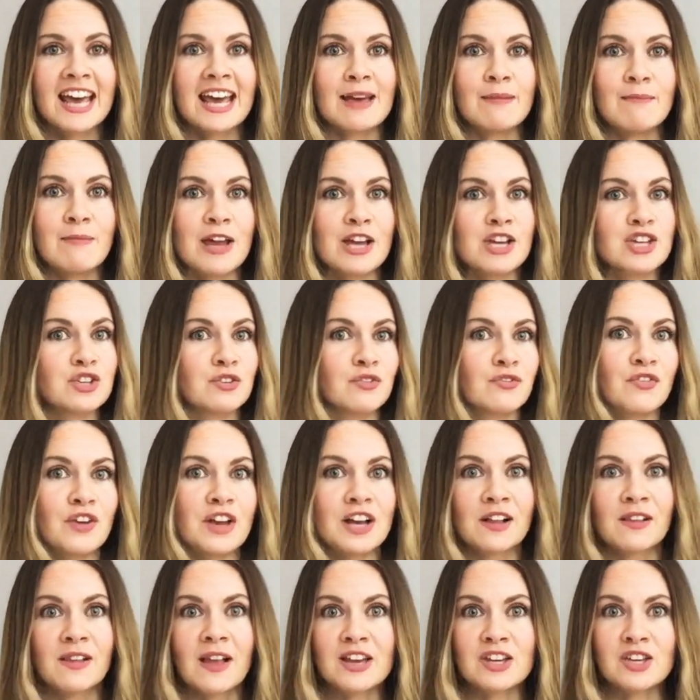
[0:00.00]
it makes you
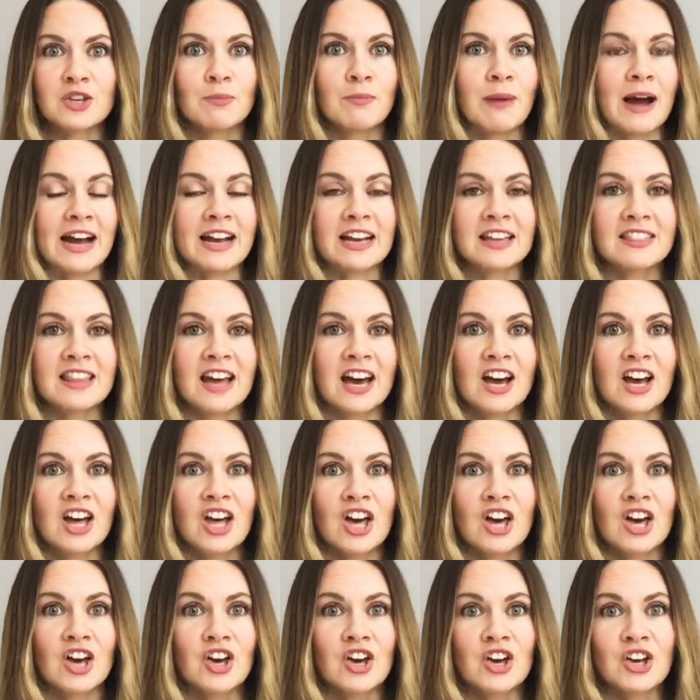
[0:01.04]
feel like you're back in that
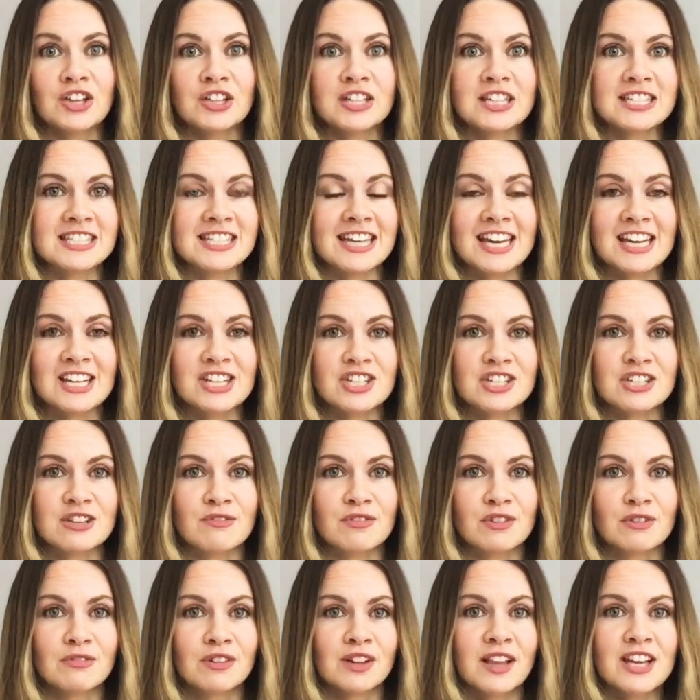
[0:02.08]
early stages
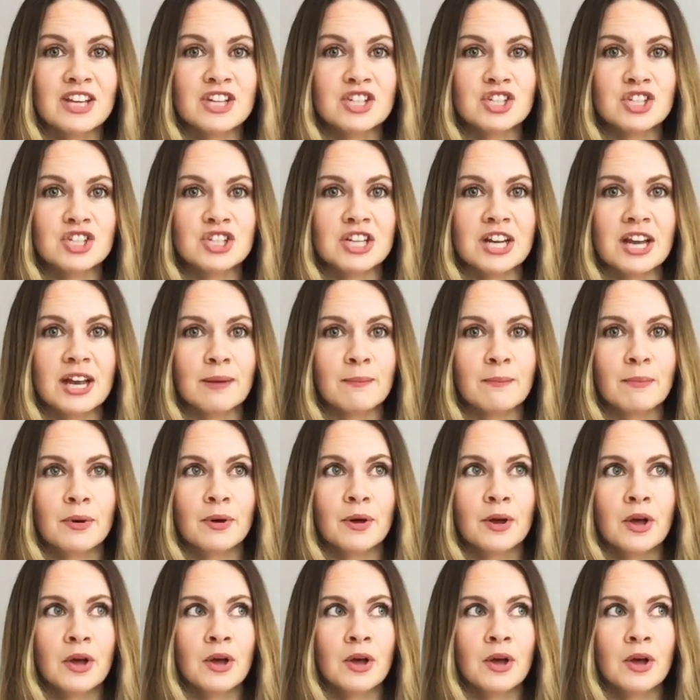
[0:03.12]
of the relationship.